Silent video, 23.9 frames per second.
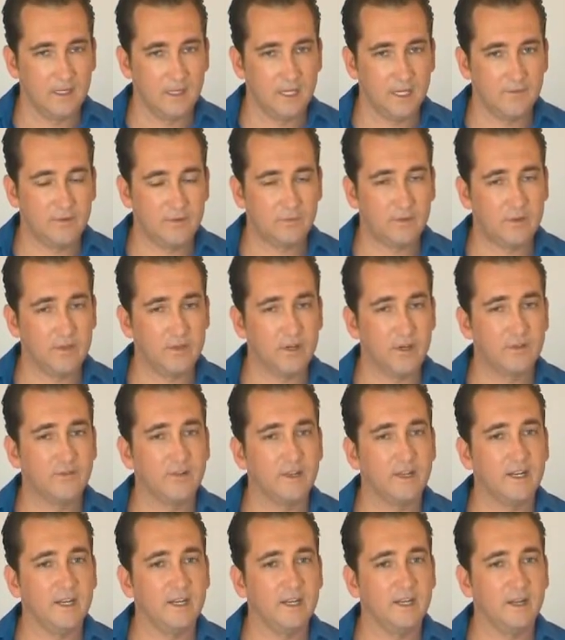If it were not
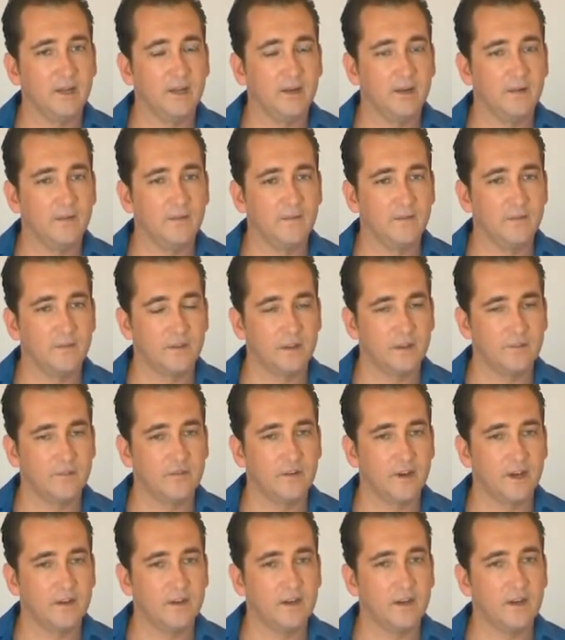for ego, the
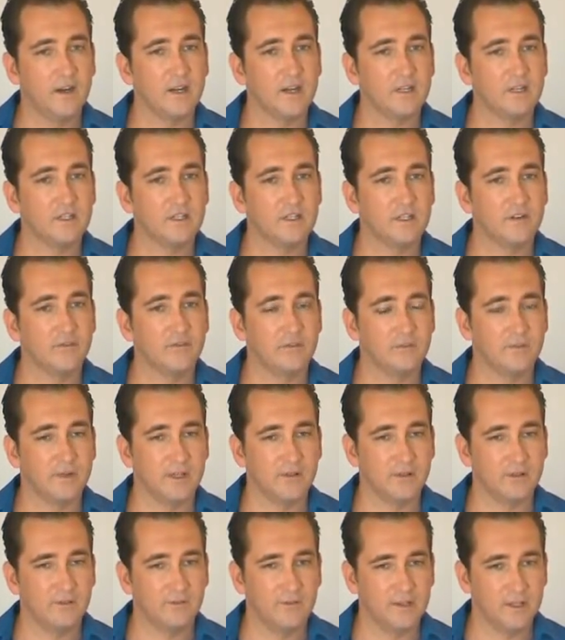divine higher self would
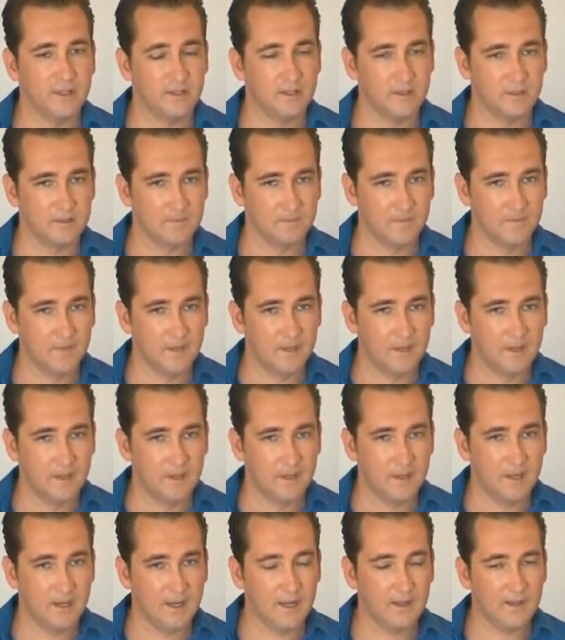be revealed,
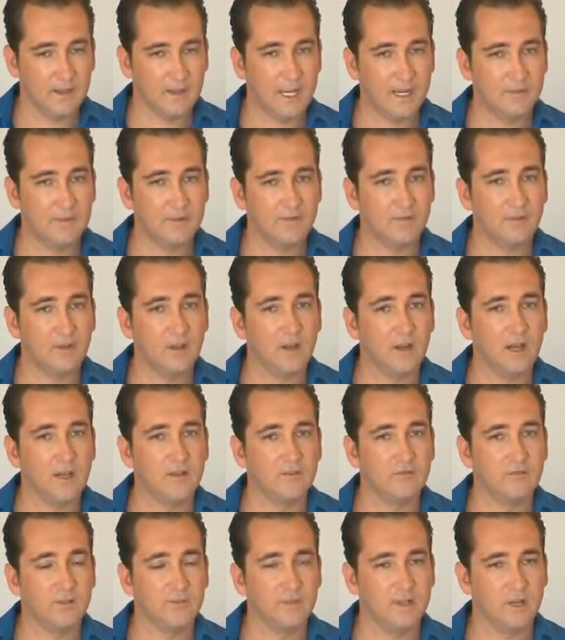and the game of
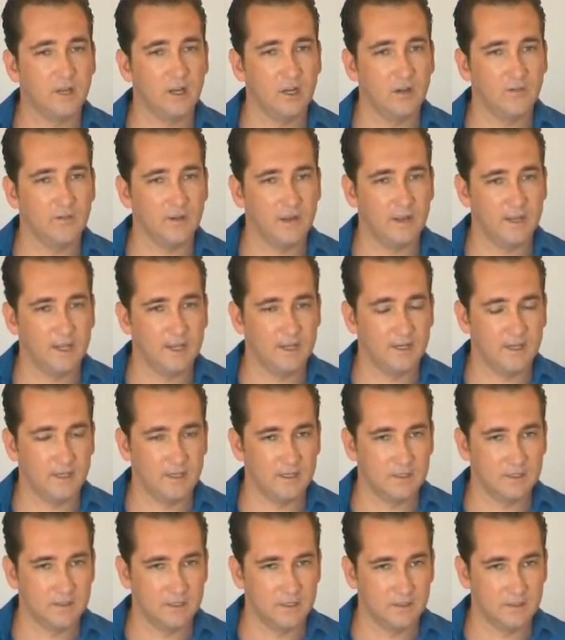life would be over in an
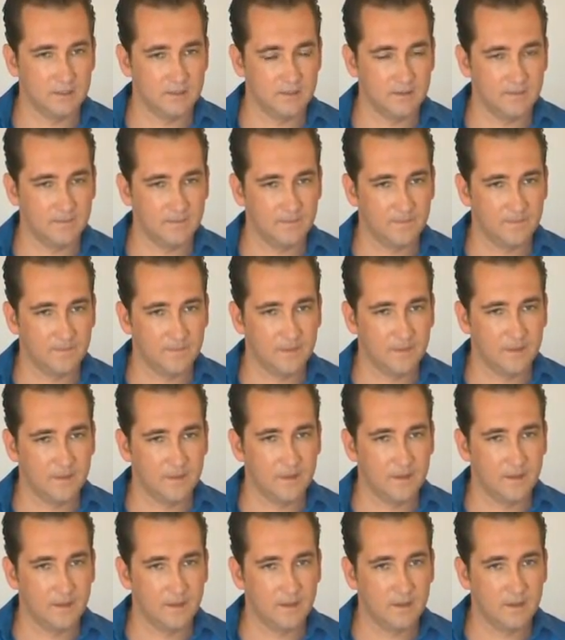instant.
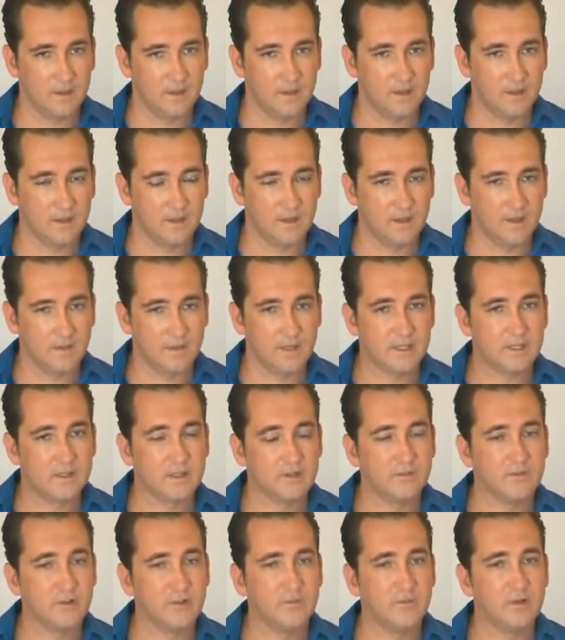That's
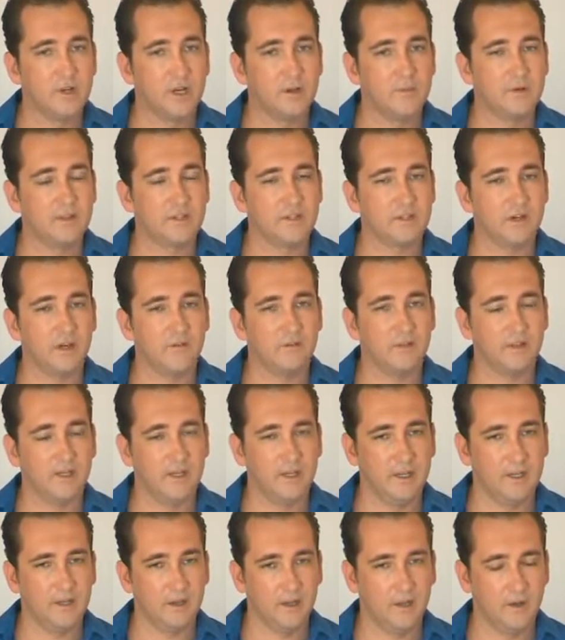the true purpose of
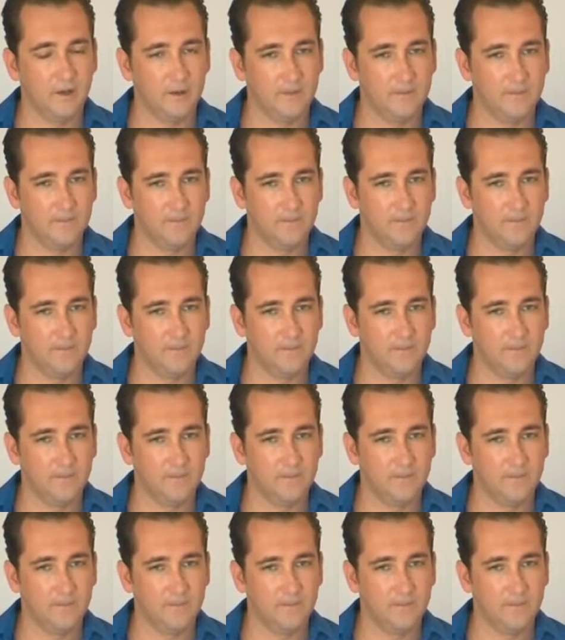ego,